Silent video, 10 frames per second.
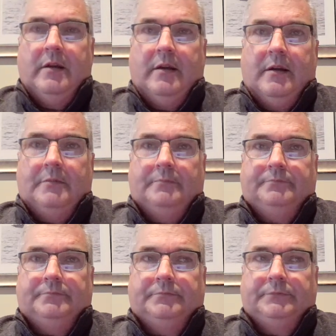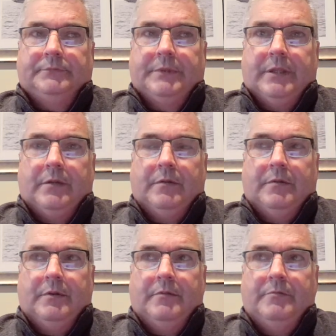um, you know
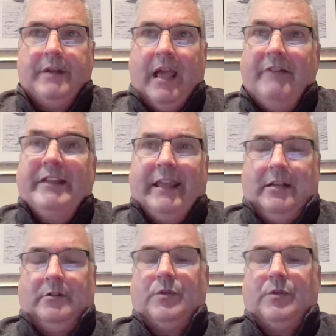uh, navigated